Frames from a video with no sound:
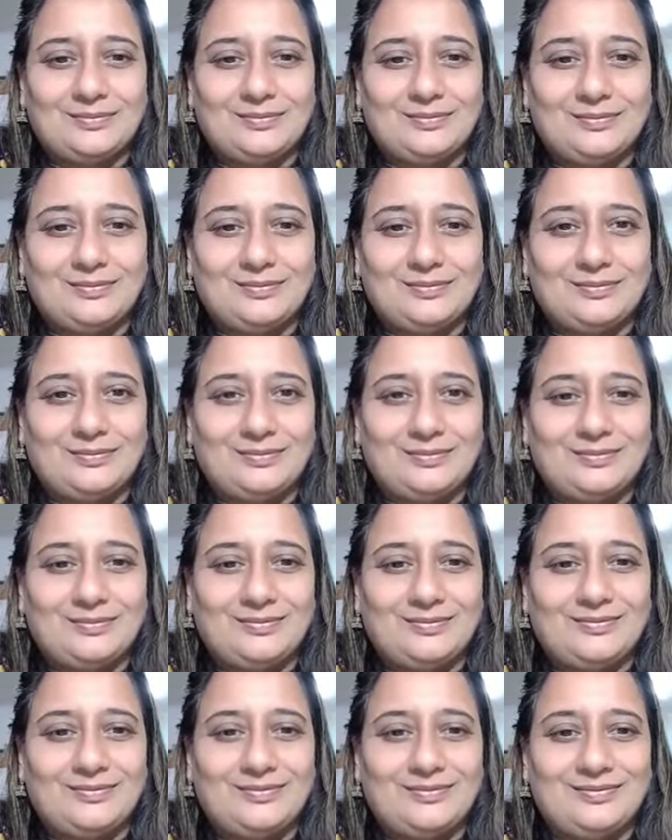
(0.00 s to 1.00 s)

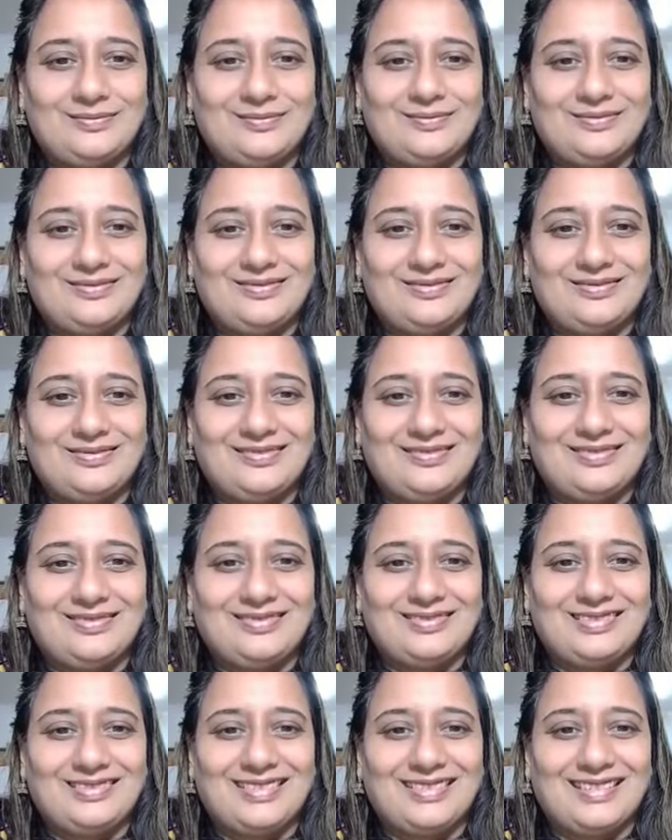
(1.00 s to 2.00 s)

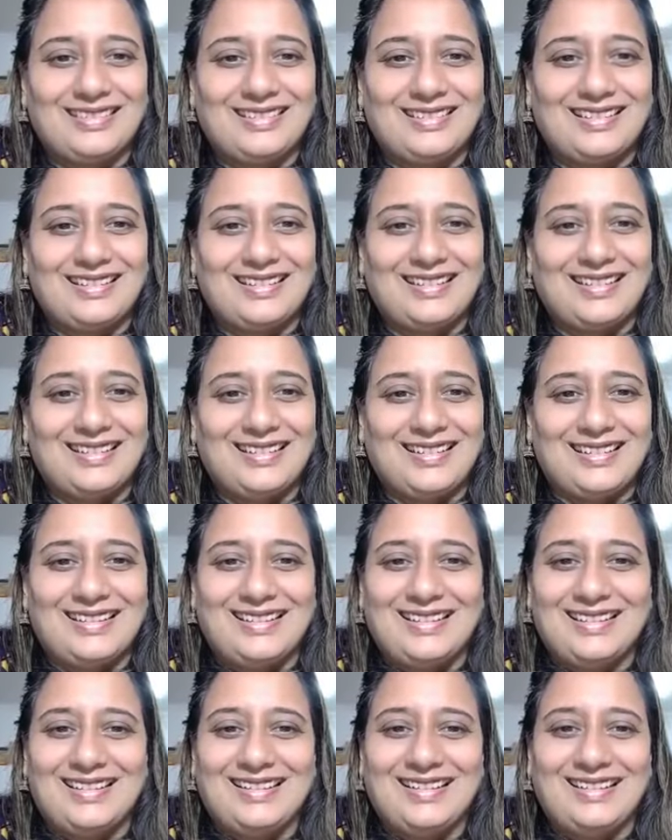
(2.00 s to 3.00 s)

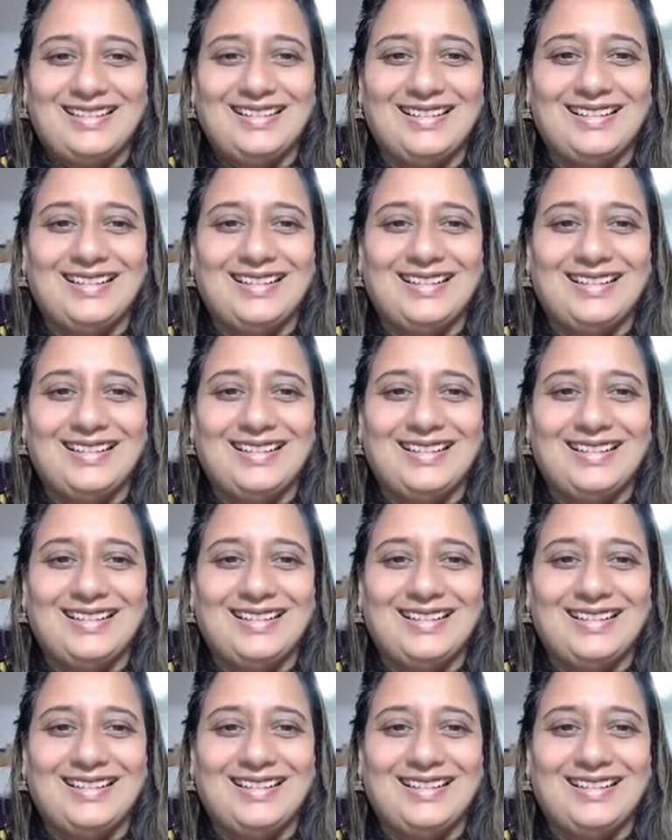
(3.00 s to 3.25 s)
The person shown says nothing.